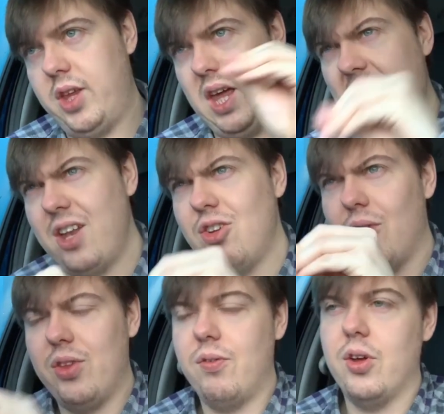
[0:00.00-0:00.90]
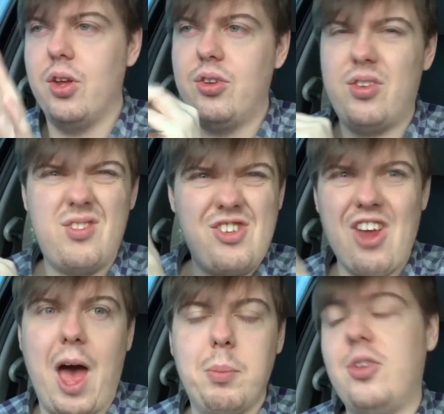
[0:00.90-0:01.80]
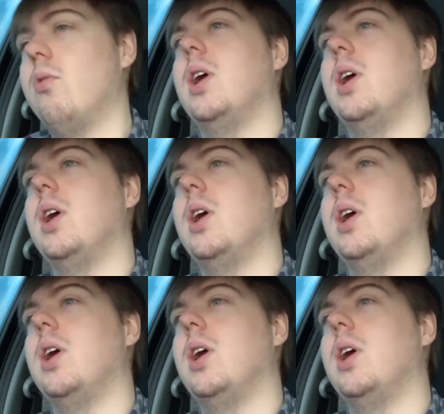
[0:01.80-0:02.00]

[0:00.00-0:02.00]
end of the first chapter